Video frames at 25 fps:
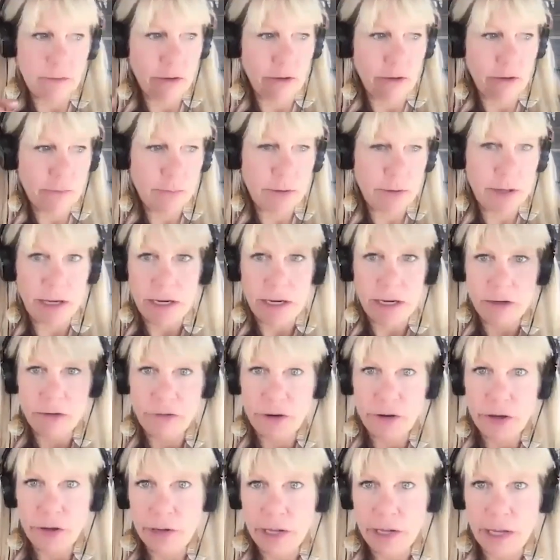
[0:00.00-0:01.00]
you're playing a
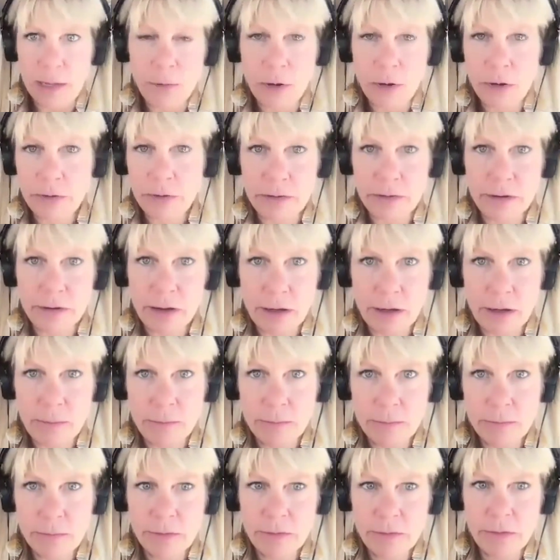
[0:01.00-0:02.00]
shell game all the
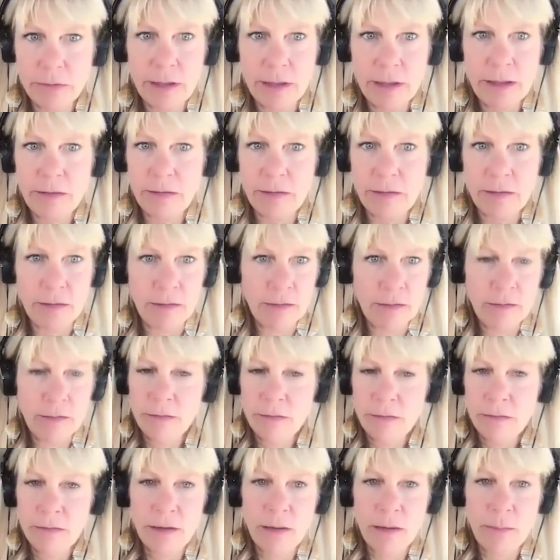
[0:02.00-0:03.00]
time. So that's
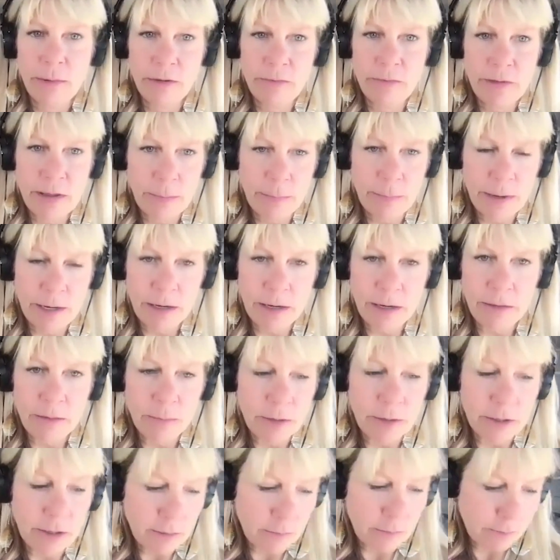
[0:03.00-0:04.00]
yeah. a big fat oh. pain in the
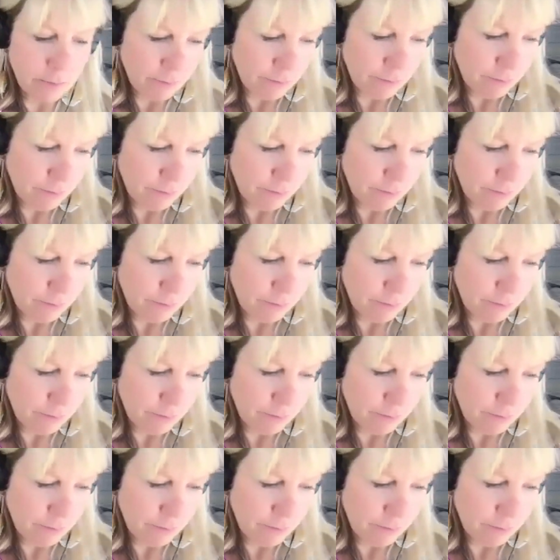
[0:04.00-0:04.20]
butt.